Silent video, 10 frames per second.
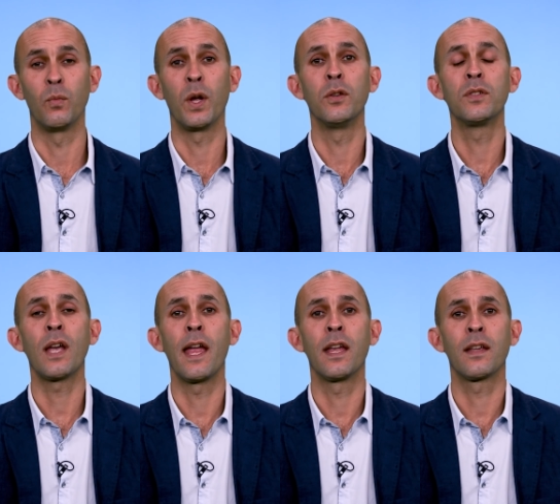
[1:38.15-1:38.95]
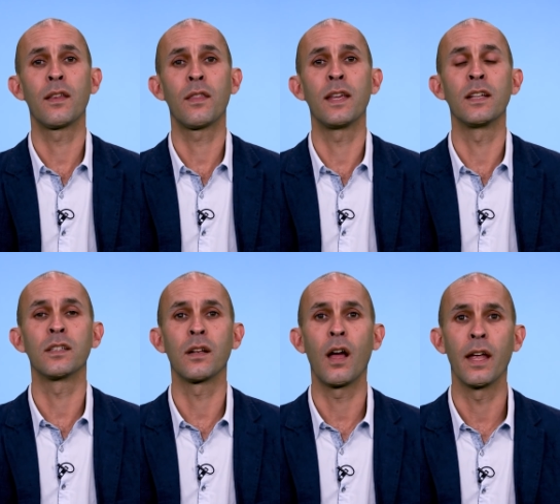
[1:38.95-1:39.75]
when you take
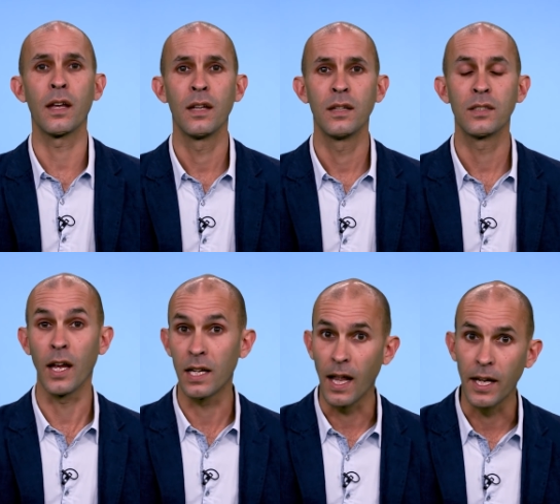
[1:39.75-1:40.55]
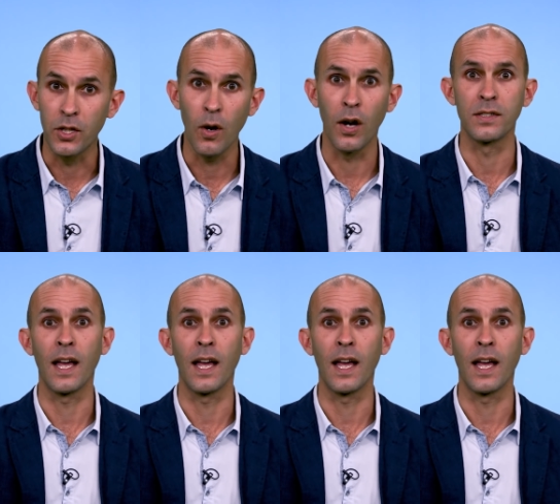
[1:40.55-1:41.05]
things like psychedelic drugs,